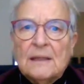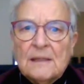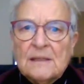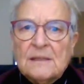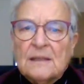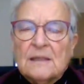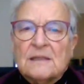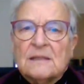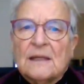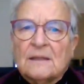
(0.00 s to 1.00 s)

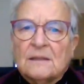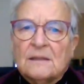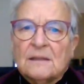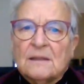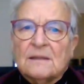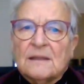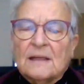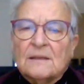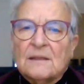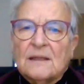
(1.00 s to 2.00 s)

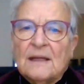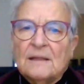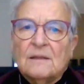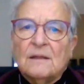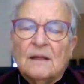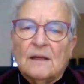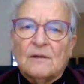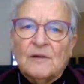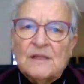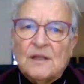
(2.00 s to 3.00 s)
that in
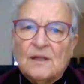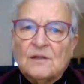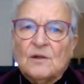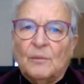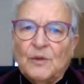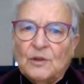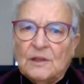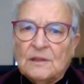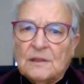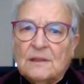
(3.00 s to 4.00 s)
a research
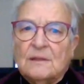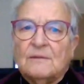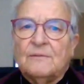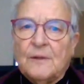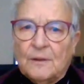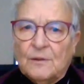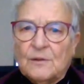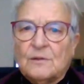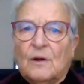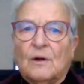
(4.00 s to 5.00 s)
community,
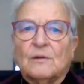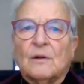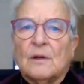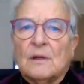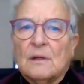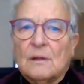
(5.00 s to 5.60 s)
focus on